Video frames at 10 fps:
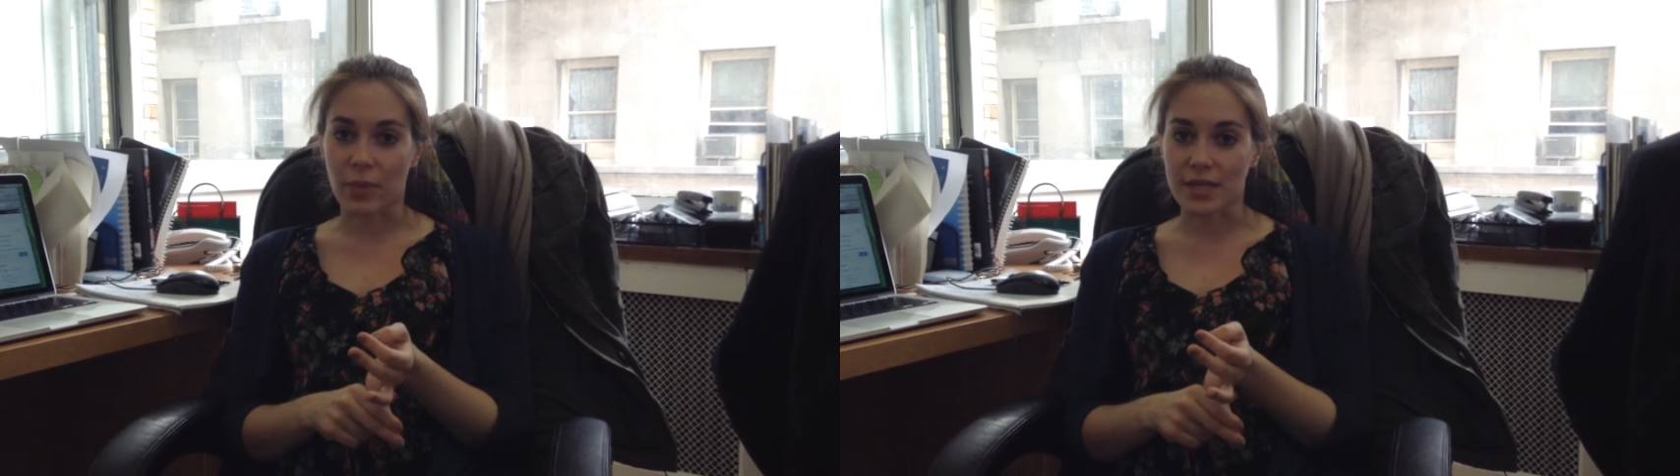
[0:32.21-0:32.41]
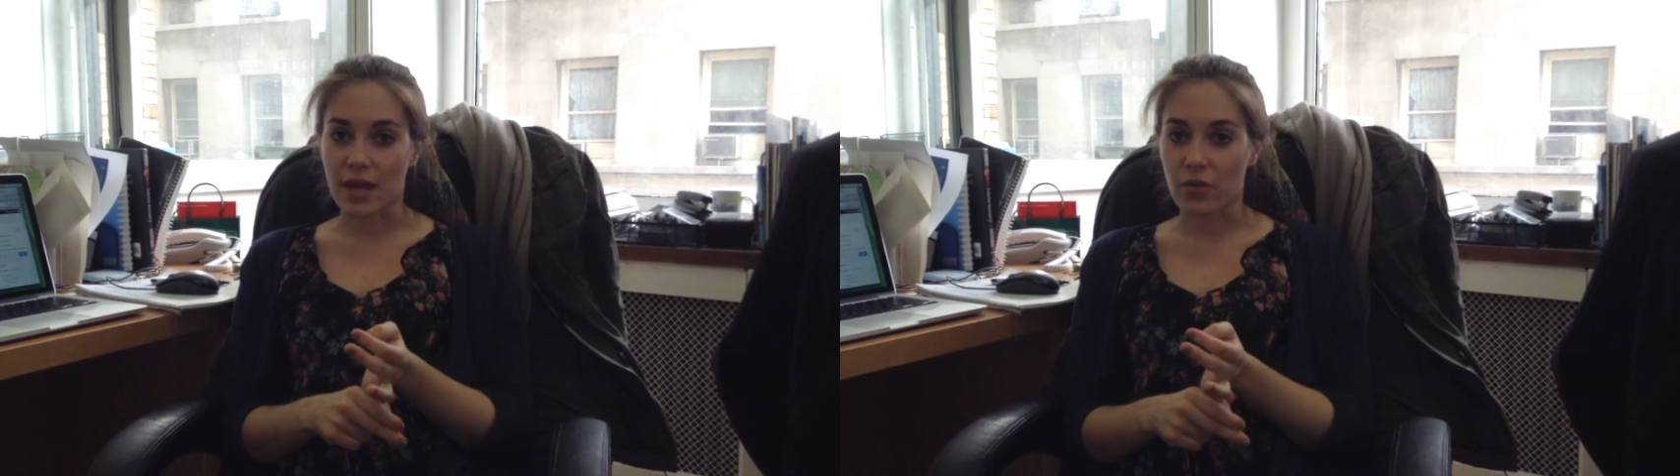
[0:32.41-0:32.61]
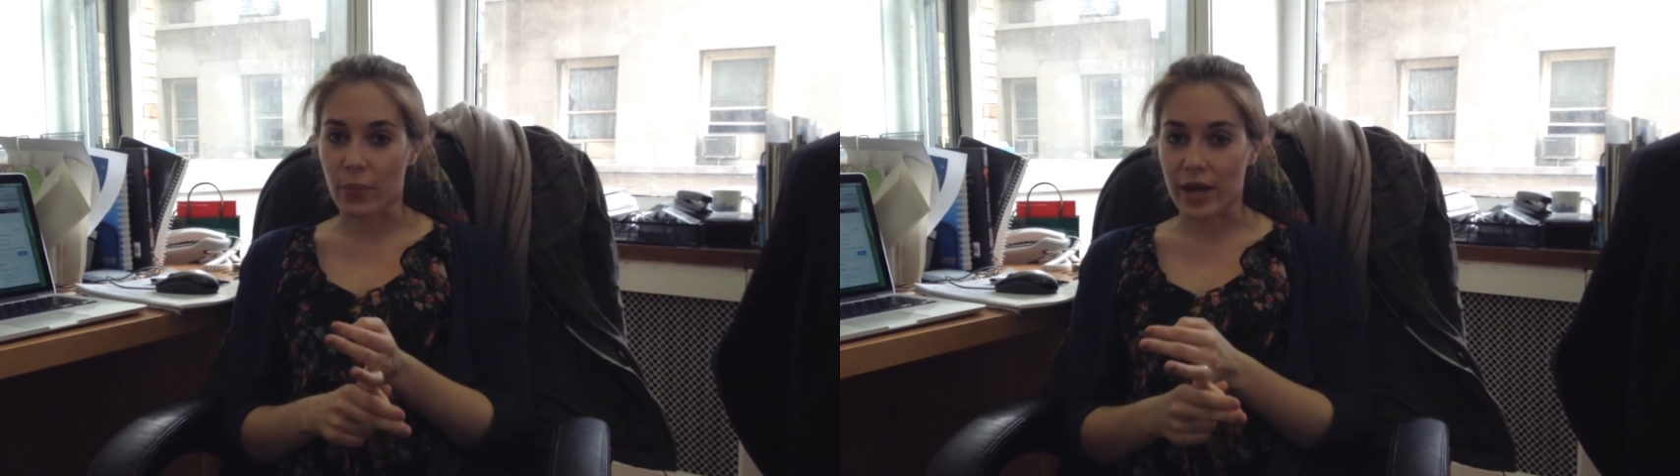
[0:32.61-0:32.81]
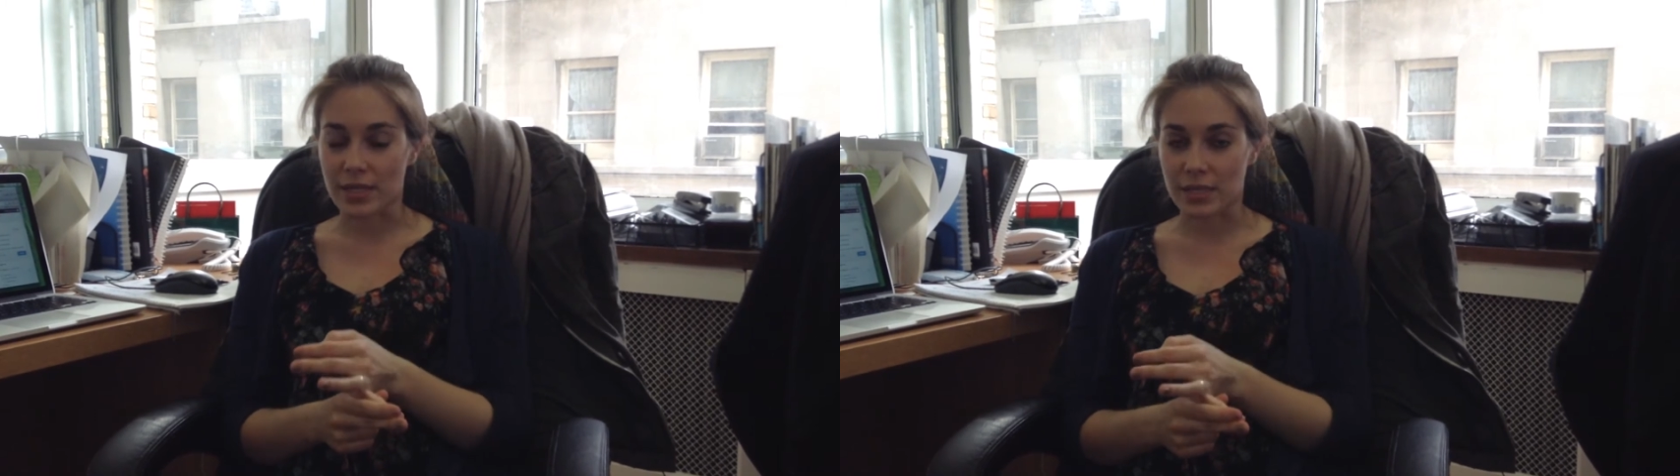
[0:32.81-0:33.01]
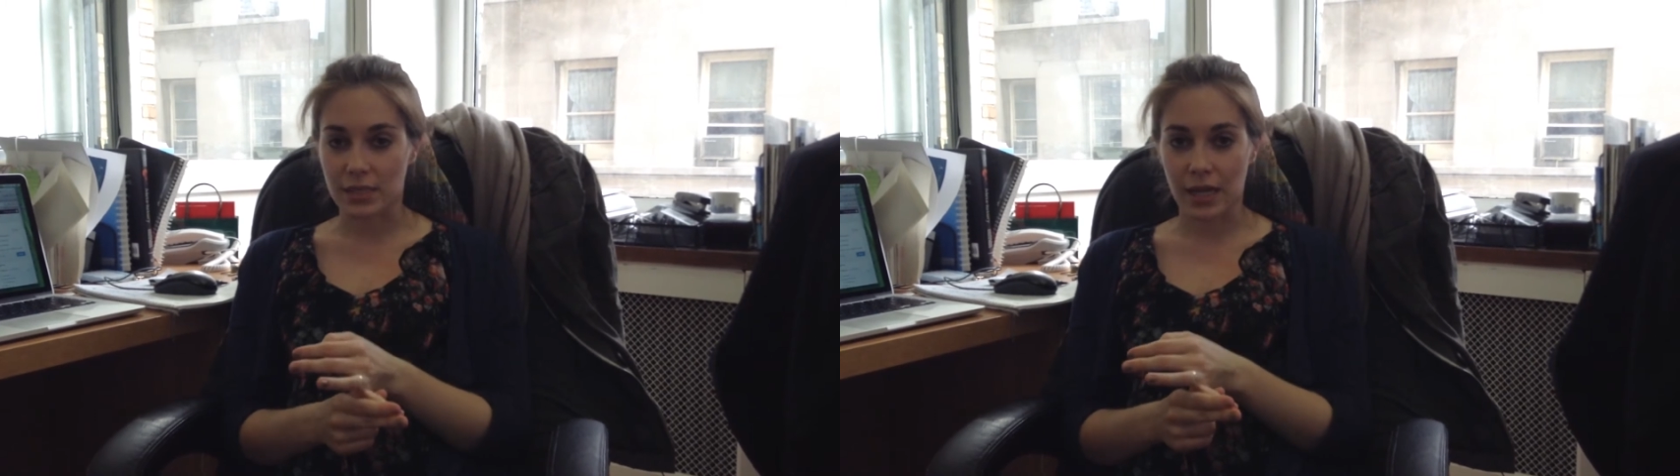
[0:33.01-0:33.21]
by
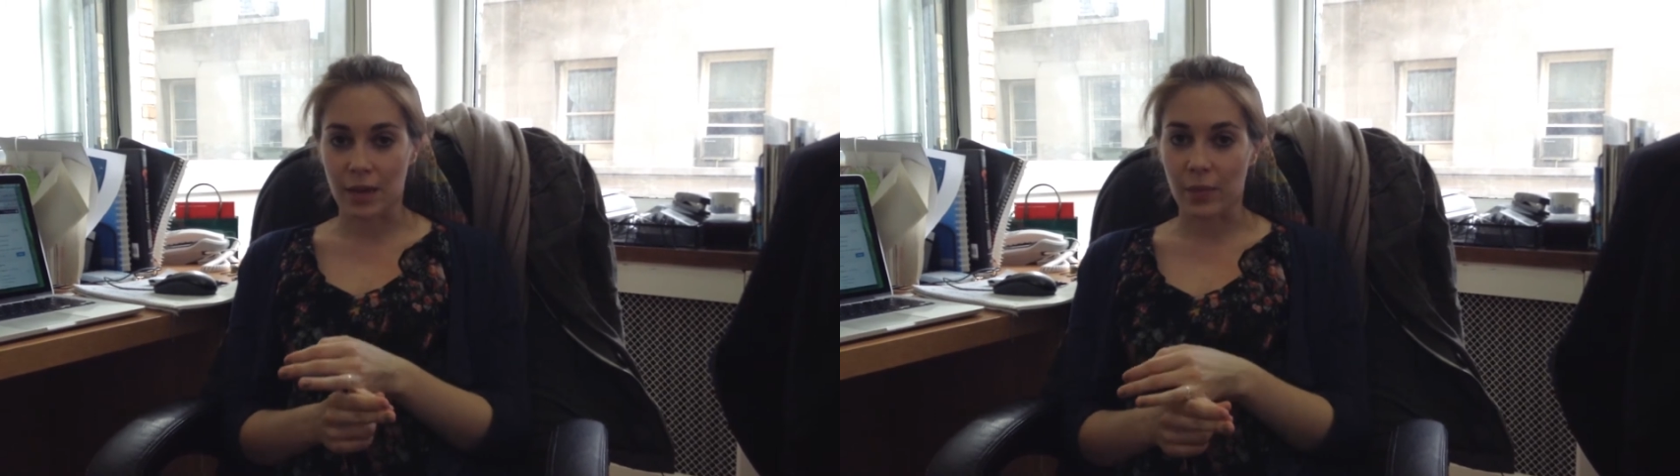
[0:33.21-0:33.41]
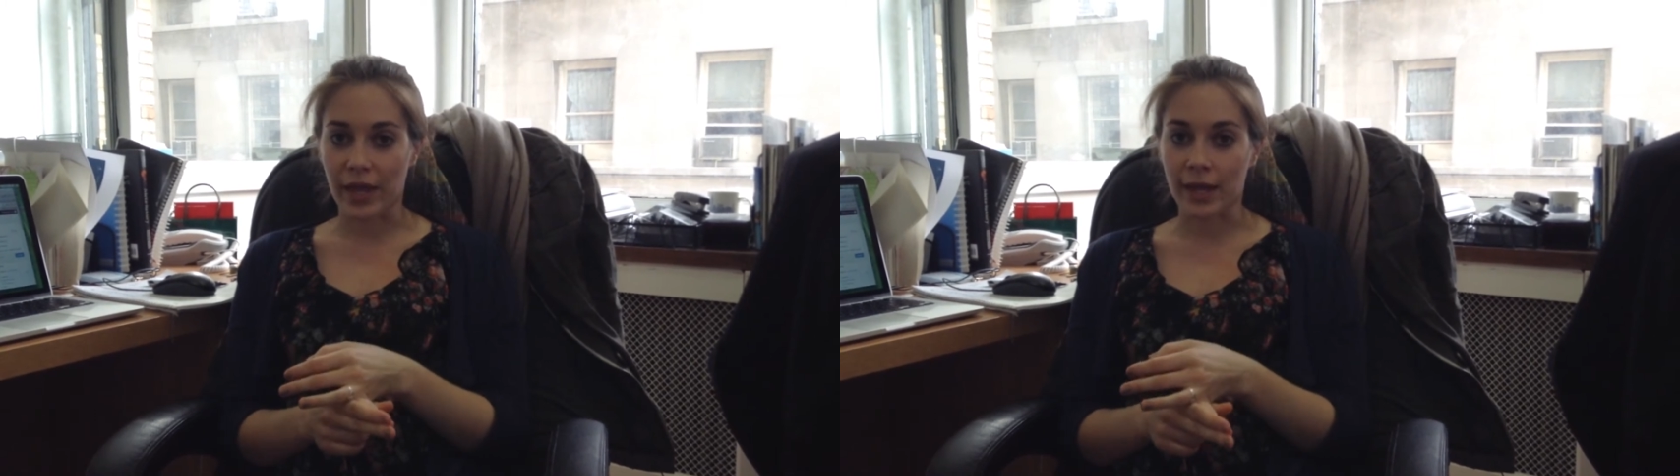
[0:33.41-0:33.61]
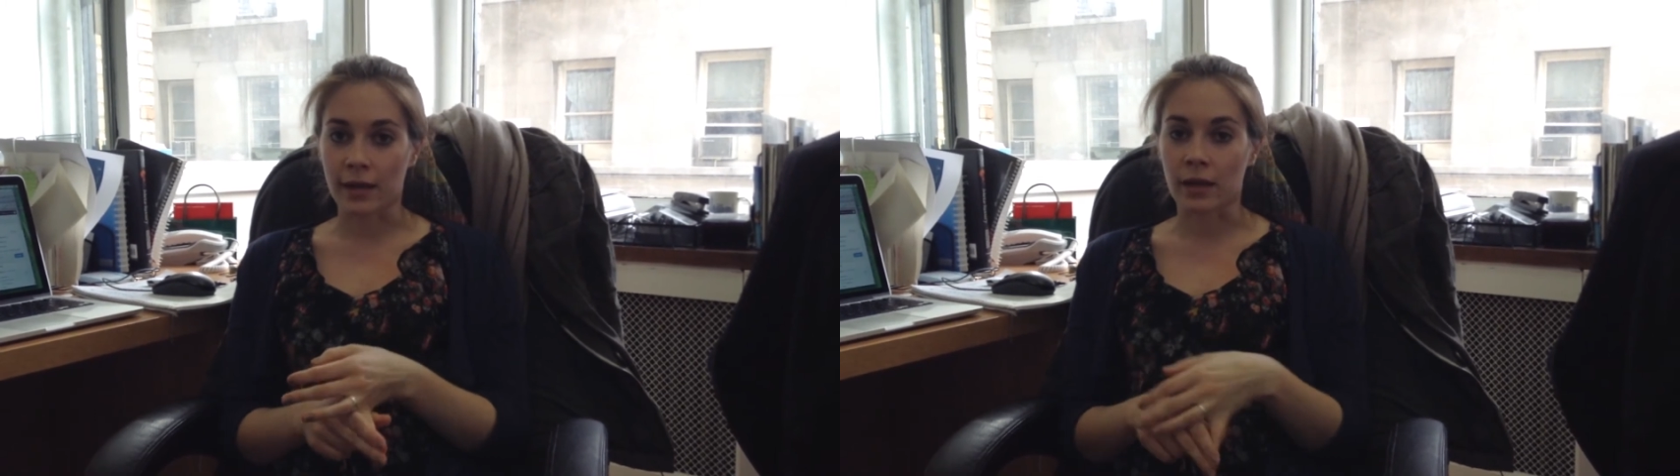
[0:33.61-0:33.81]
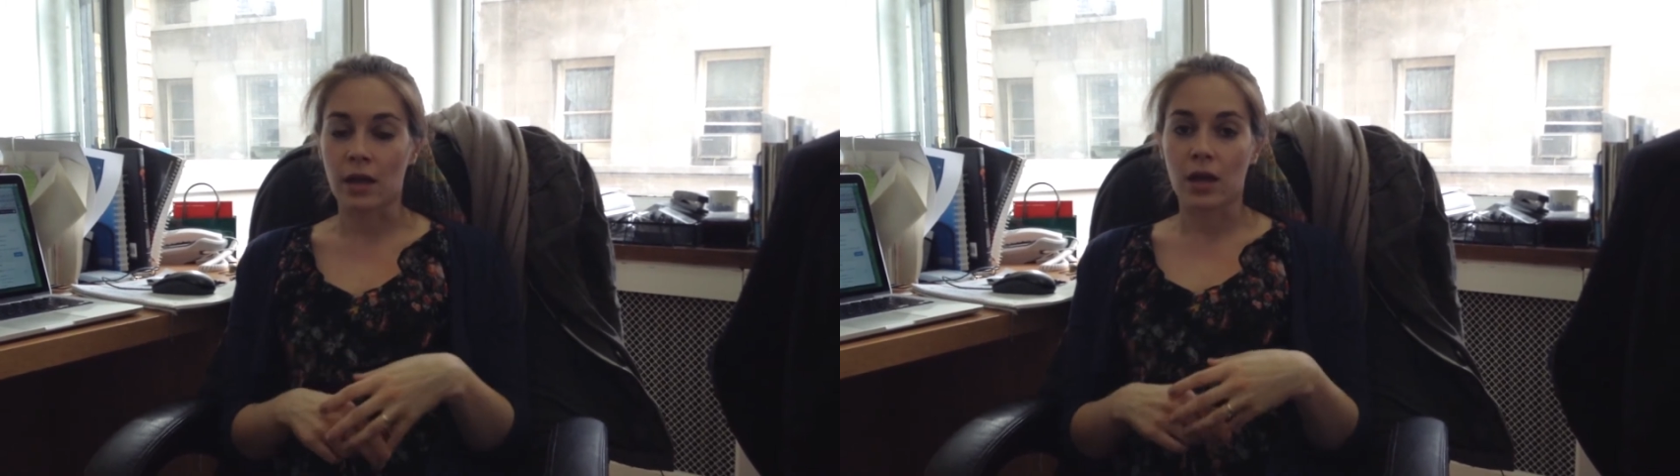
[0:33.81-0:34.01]
Southwest campaign,